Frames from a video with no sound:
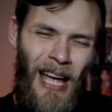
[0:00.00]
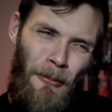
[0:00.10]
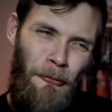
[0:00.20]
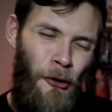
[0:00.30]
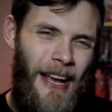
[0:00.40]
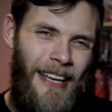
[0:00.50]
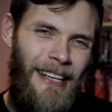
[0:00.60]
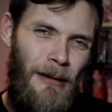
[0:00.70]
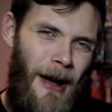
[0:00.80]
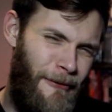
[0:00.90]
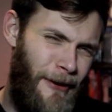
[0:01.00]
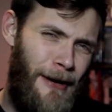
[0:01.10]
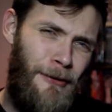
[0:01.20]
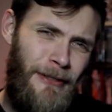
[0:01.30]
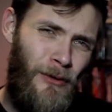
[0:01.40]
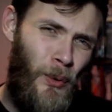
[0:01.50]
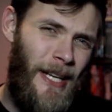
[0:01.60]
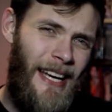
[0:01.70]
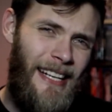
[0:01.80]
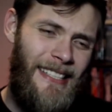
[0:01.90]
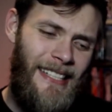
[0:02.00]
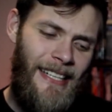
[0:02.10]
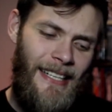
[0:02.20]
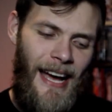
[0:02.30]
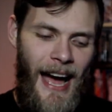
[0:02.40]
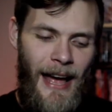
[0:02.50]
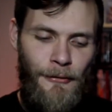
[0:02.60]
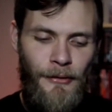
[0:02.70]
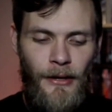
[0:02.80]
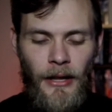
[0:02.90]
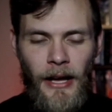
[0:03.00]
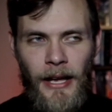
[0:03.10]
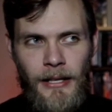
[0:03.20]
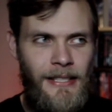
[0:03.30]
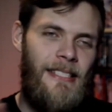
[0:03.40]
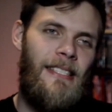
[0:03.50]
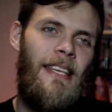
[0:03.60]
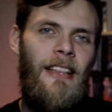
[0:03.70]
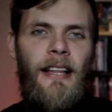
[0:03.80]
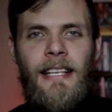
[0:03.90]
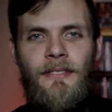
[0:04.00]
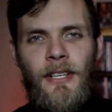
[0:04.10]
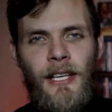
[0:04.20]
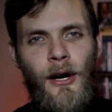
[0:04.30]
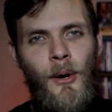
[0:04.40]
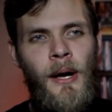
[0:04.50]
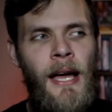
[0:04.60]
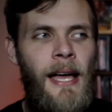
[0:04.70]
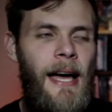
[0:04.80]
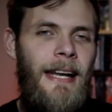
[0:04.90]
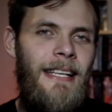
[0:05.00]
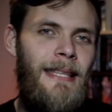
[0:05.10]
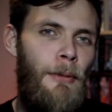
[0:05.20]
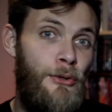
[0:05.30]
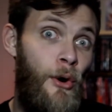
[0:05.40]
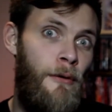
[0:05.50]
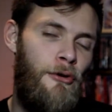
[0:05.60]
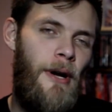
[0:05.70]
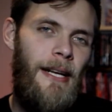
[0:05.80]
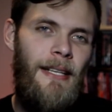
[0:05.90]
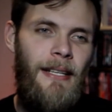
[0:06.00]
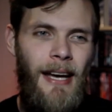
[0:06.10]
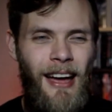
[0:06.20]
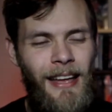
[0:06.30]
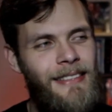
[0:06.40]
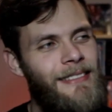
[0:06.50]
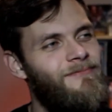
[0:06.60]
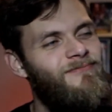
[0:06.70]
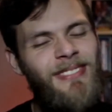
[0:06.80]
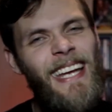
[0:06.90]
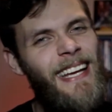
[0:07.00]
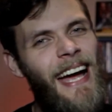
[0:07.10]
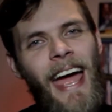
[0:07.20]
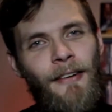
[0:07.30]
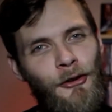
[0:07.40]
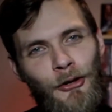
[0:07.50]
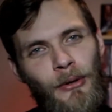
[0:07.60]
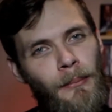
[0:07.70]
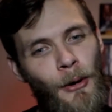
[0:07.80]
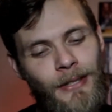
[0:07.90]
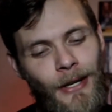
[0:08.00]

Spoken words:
Now, before I get into my favorites of 2019, I feel like since in the last video I did the most overrated, I think I have to do the most